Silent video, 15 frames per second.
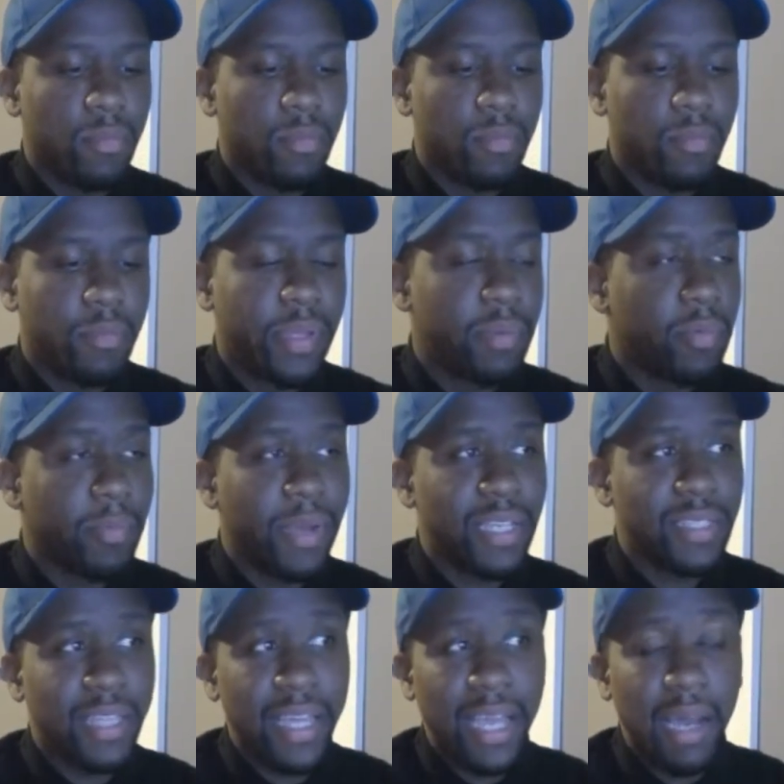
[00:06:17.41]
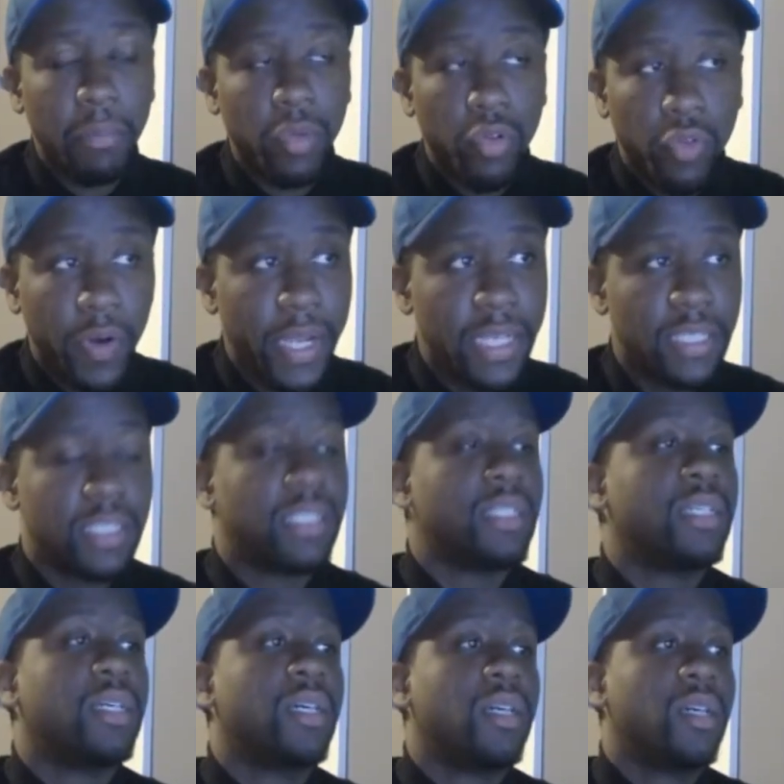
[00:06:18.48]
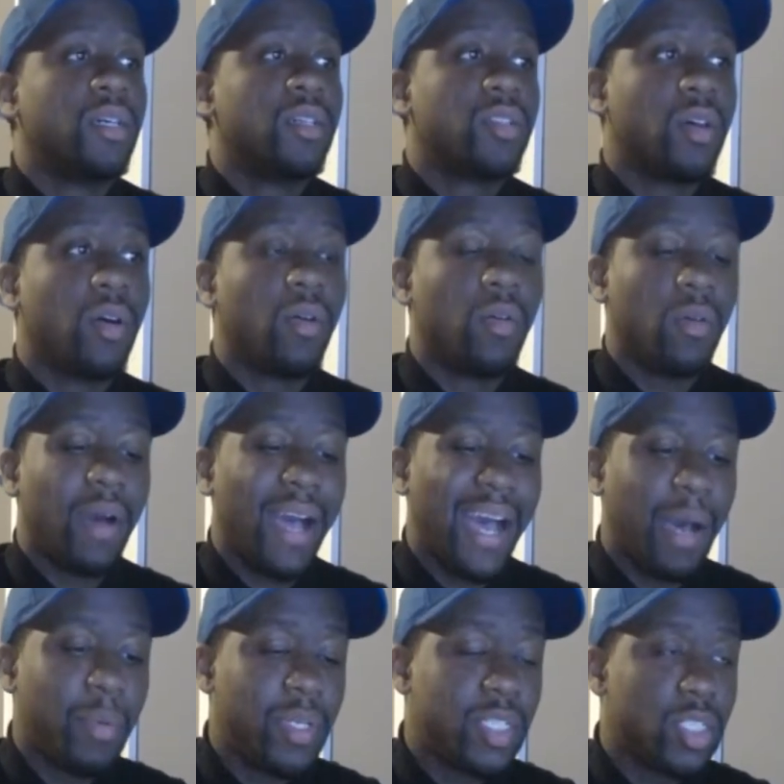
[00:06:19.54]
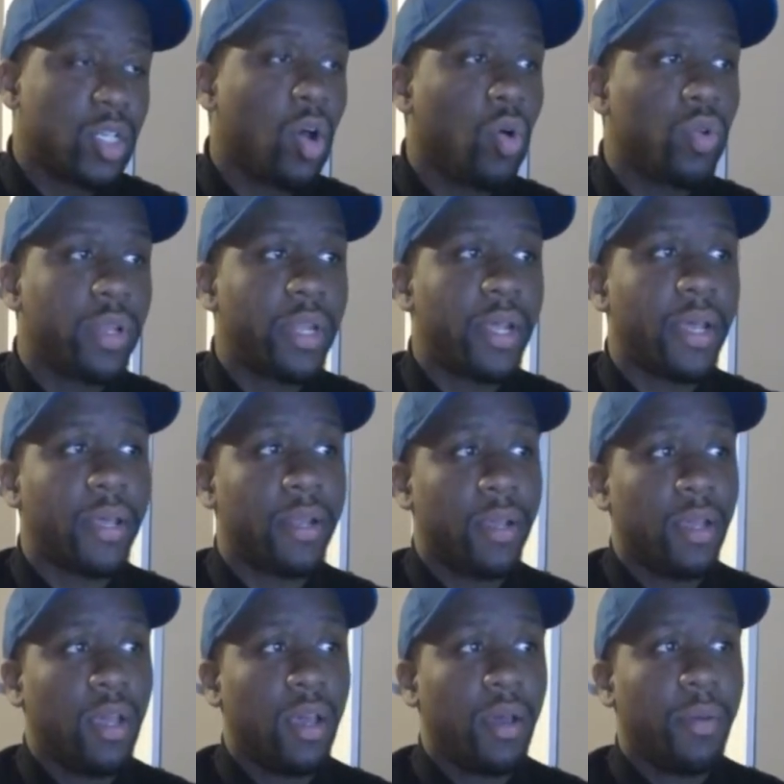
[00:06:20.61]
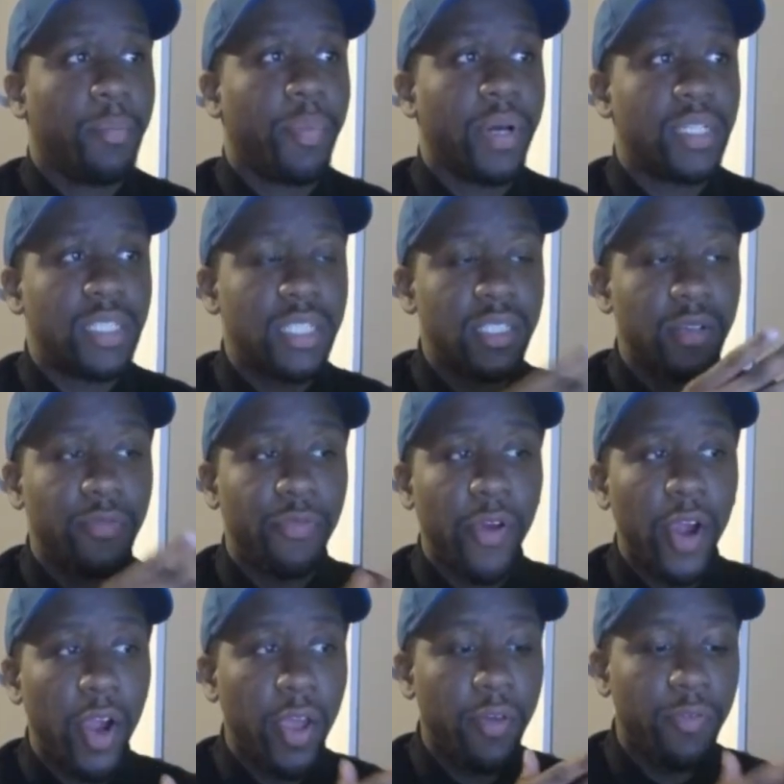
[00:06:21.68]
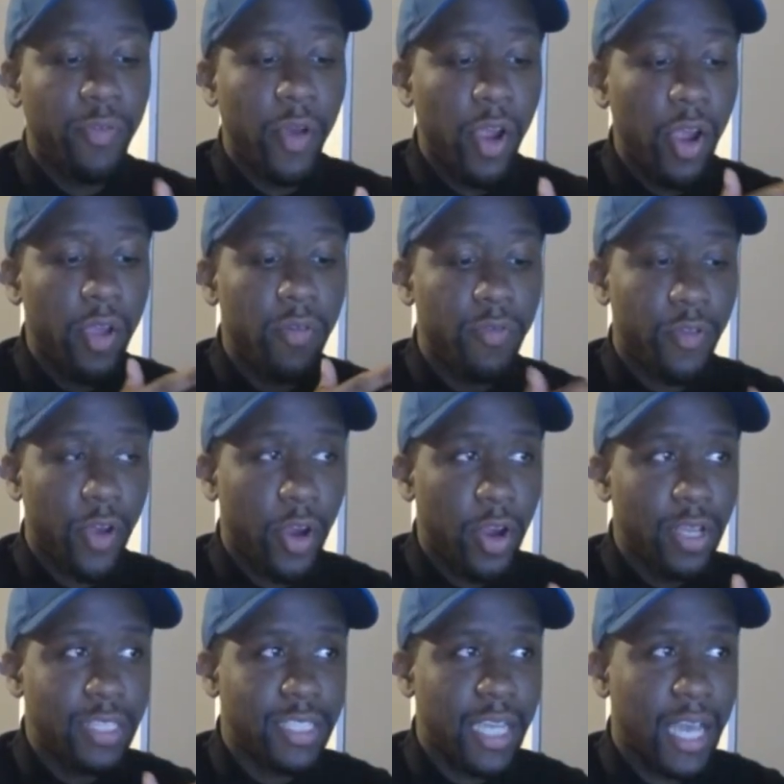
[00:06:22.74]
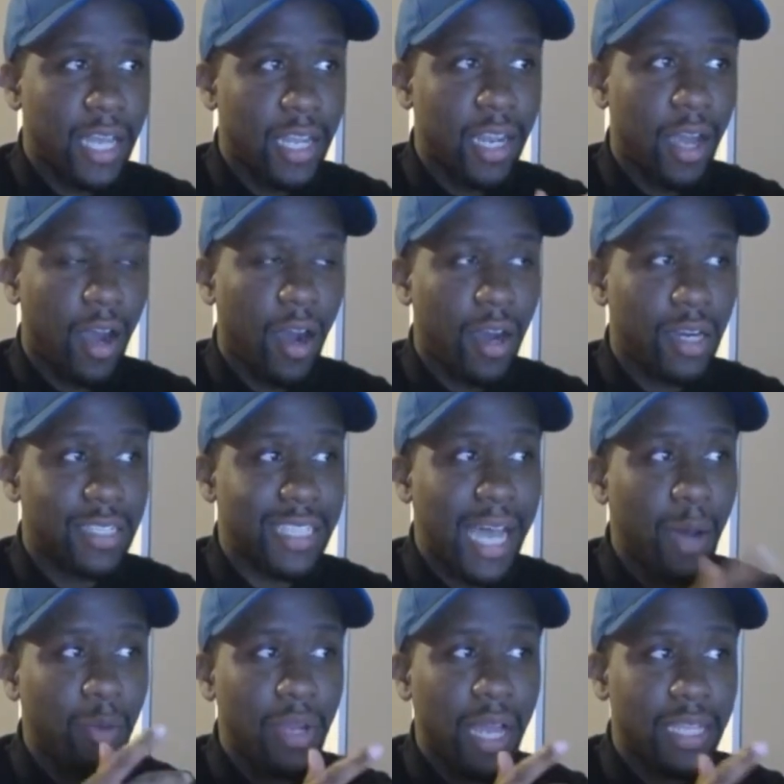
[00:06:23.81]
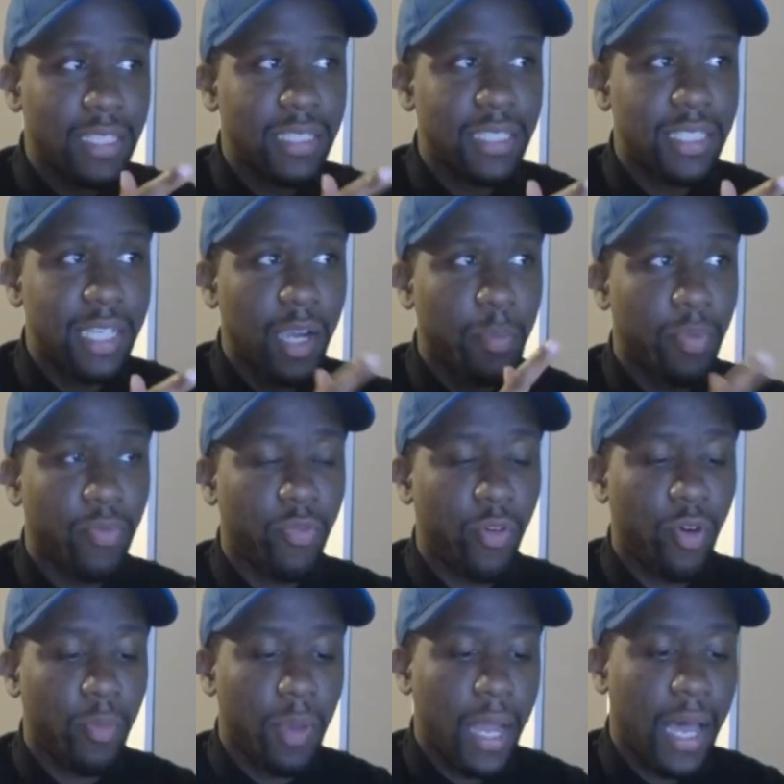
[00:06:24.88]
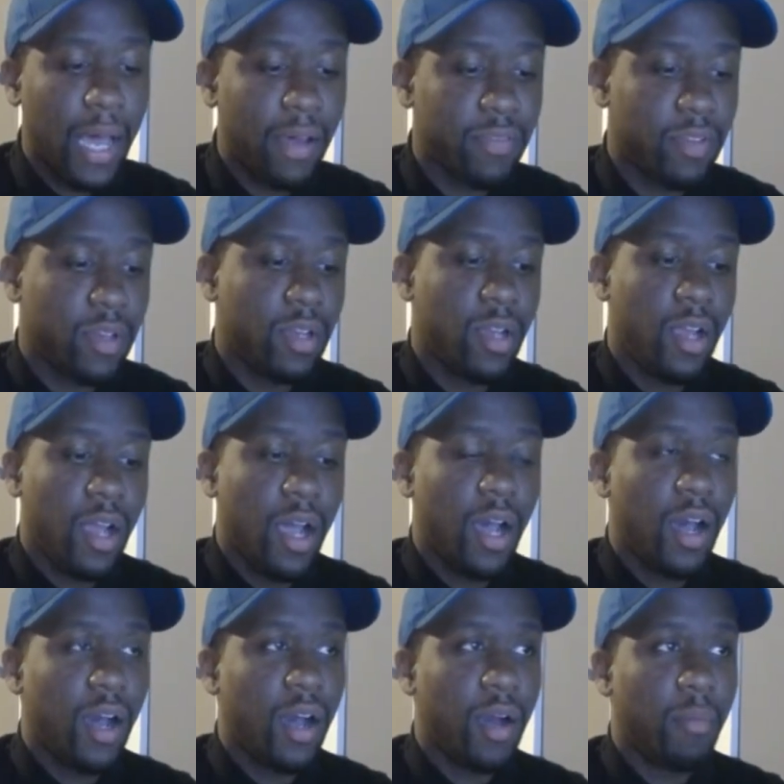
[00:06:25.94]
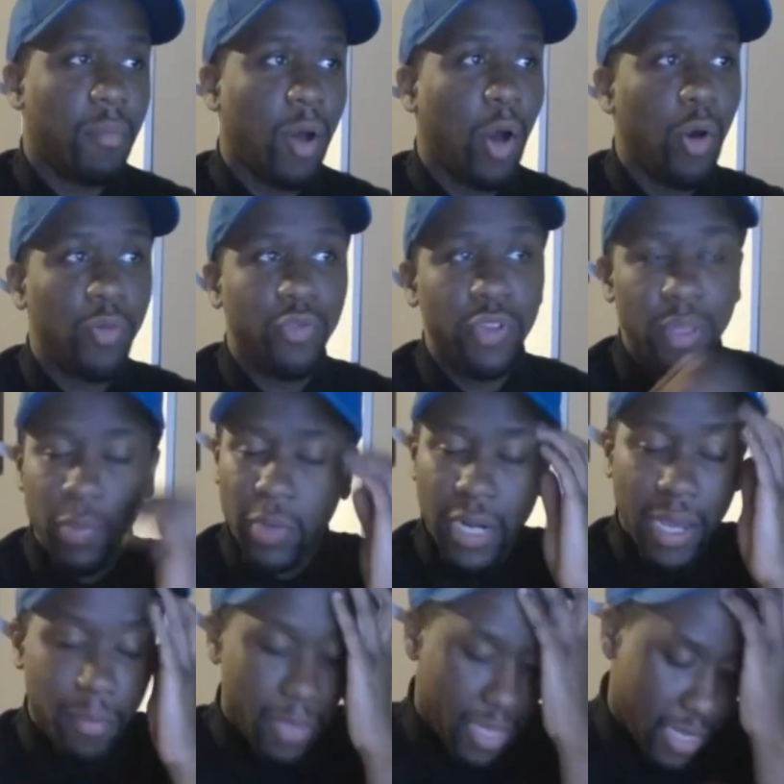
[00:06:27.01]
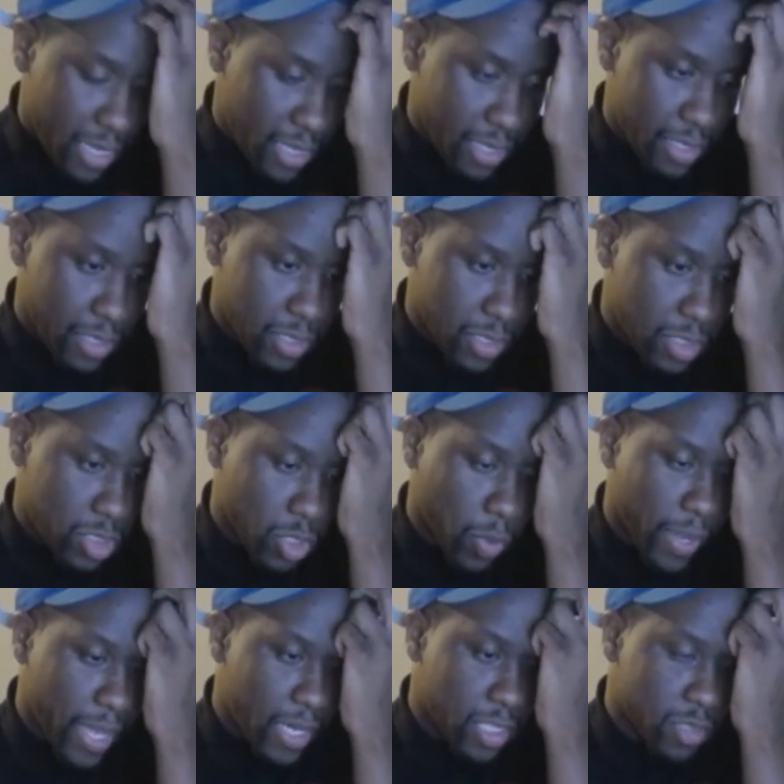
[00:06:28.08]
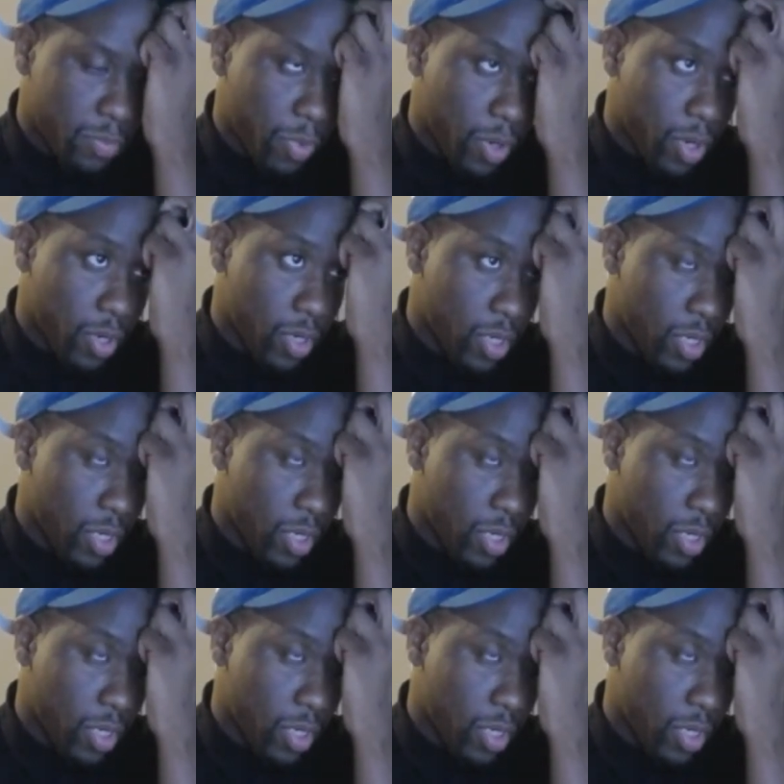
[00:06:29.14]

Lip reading: People may think I'm crazy. So, I'ma just hold it in. But she's a very, very, very talented artist. I would like to see her perform live. Hopefully, when I'm in Johannesburg,